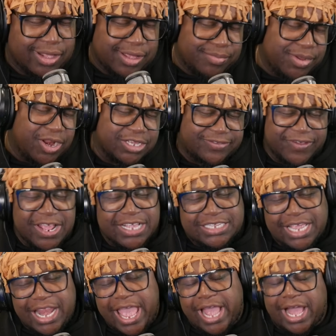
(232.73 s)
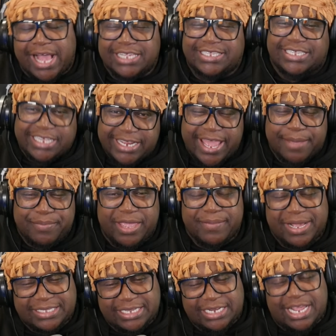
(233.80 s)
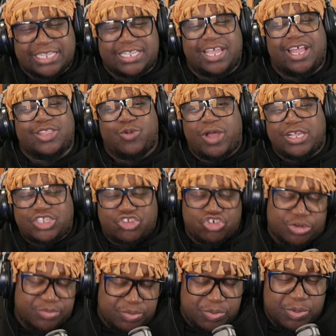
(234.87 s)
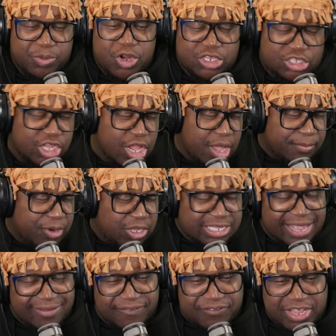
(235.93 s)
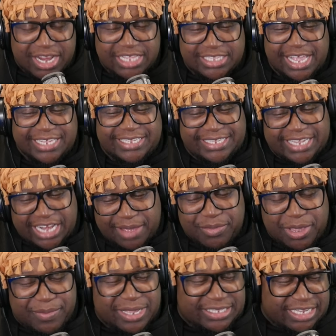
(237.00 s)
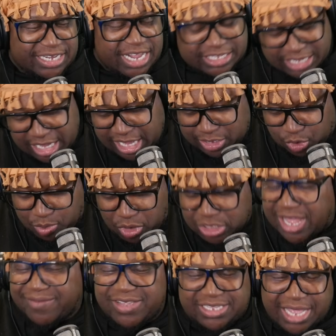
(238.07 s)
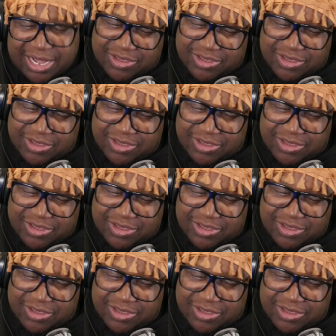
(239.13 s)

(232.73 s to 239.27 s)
Me just feel say like I see them in sing that song too. I sure. Me just have a feeling say I see them in sing that song too. But obviously I don't